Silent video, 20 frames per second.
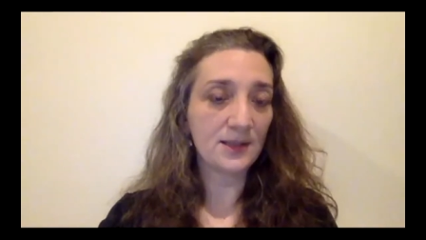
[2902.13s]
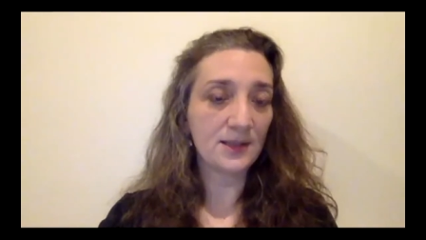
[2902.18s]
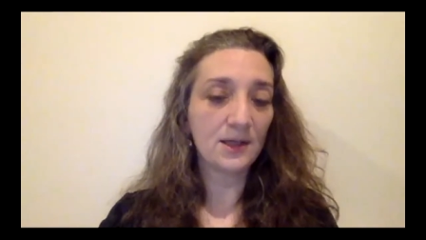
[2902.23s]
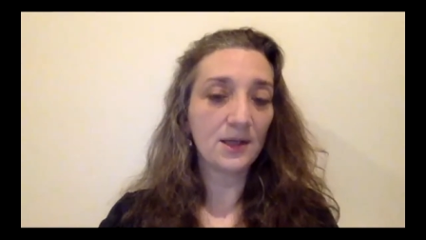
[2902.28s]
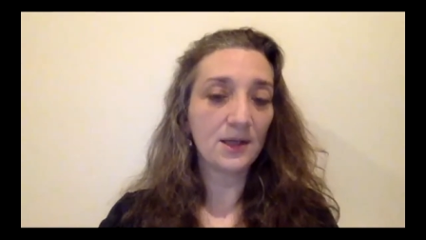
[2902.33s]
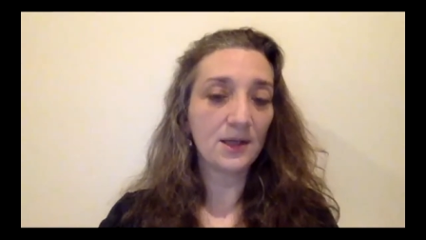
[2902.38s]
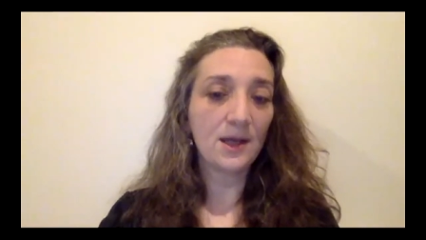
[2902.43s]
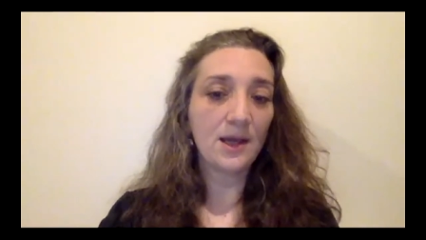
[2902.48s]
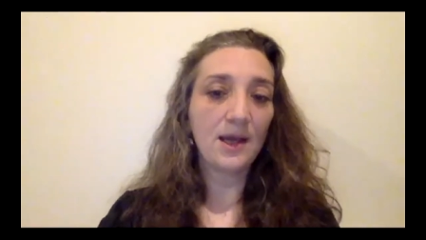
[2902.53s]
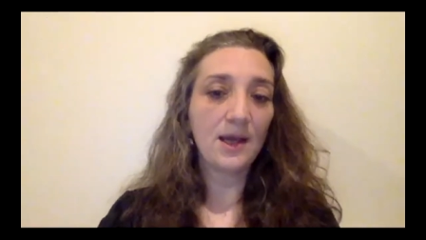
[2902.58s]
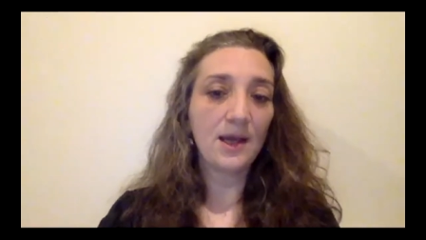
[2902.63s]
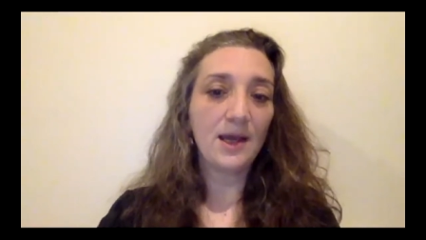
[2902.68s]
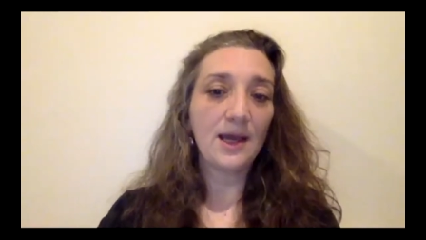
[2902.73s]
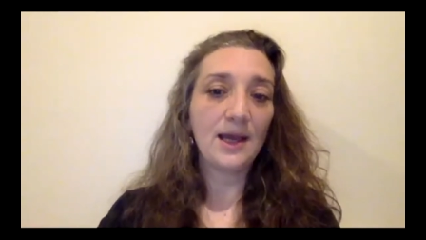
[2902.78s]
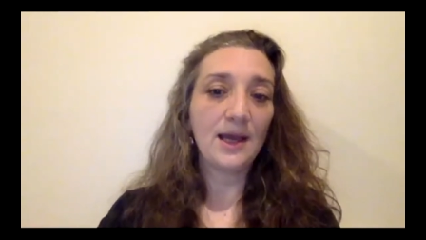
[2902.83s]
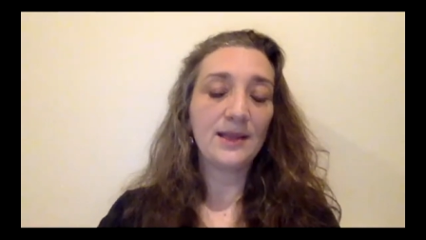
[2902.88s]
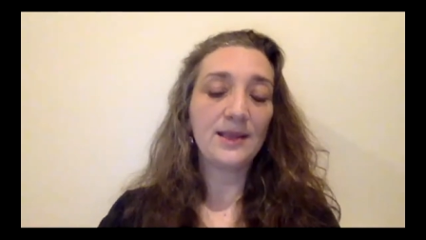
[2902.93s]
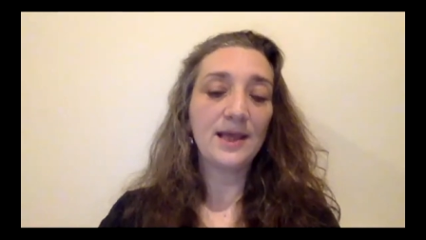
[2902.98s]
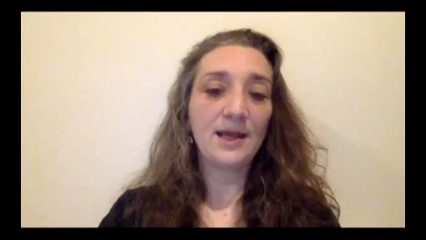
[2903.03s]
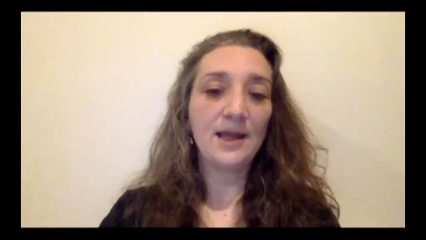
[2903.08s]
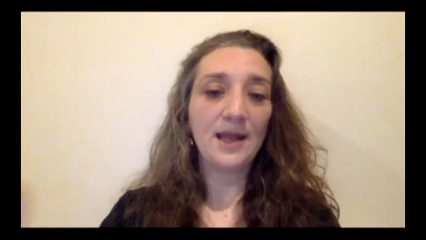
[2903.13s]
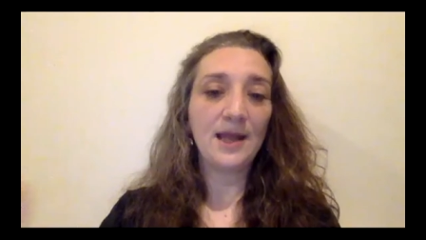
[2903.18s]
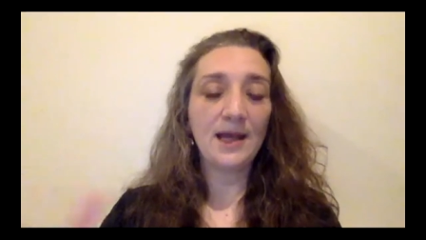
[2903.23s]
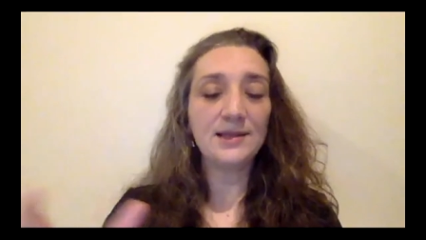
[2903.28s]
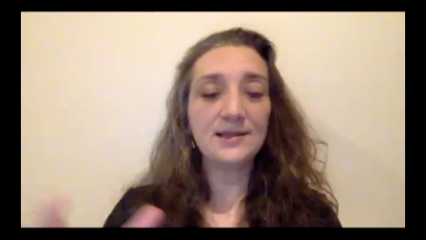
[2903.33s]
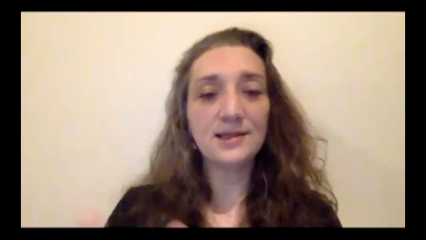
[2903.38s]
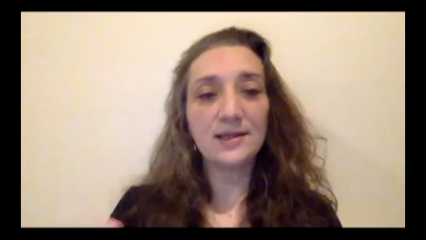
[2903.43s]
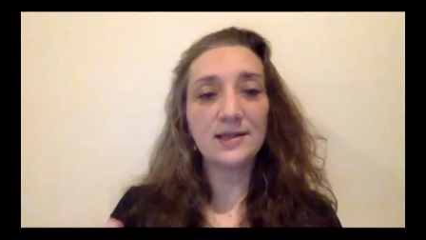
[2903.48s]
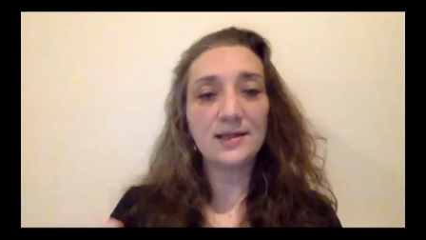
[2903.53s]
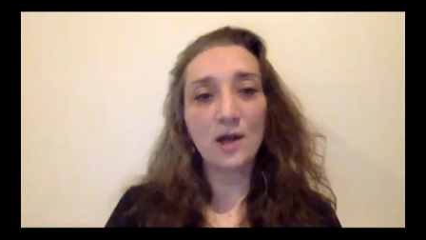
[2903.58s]
and then ended up
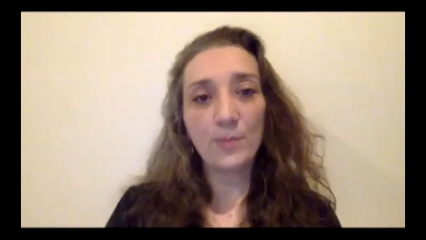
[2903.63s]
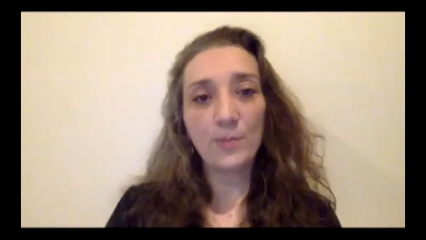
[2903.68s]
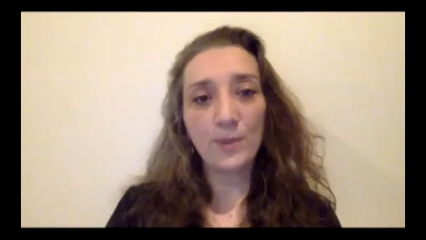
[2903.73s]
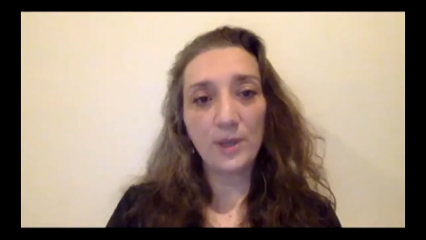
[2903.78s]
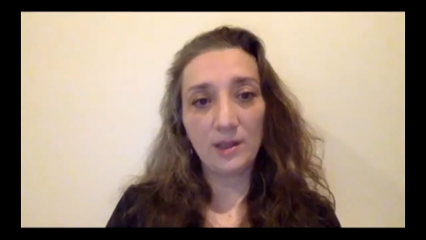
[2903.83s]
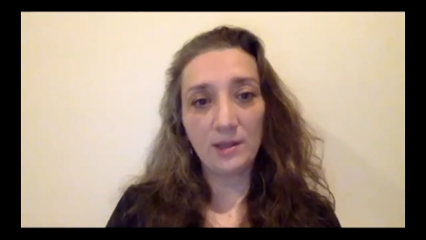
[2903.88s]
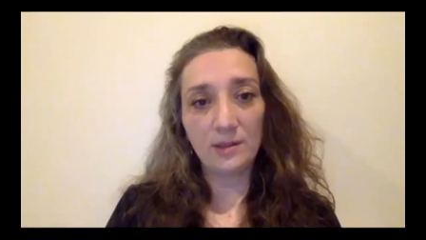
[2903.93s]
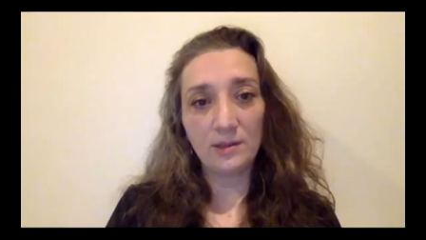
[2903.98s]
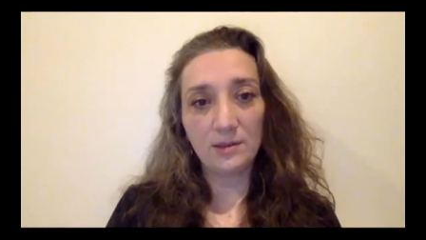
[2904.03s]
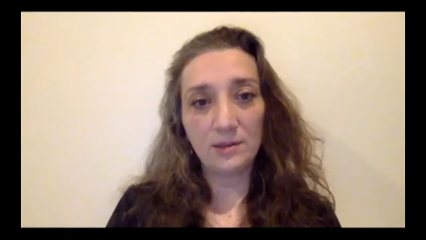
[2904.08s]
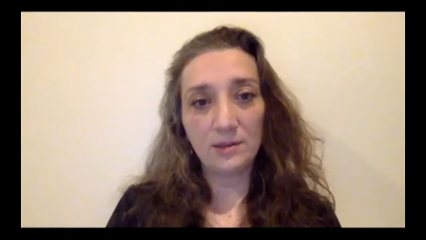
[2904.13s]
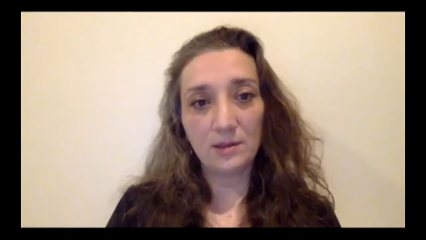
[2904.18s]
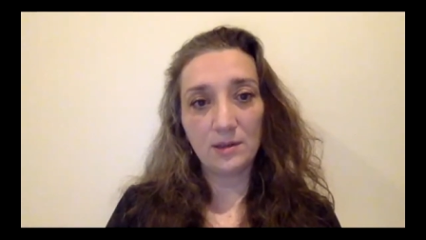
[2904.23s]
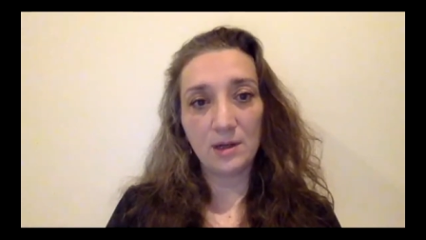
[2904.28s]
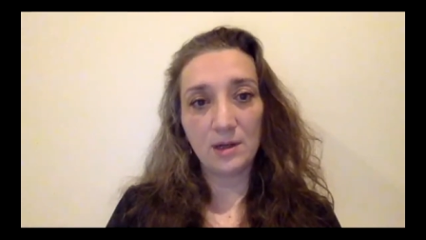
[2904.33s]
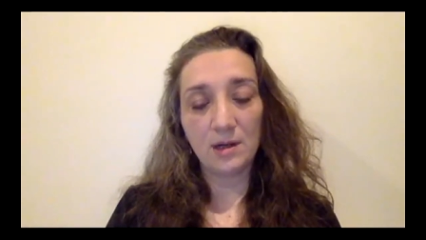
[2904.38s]
in uh,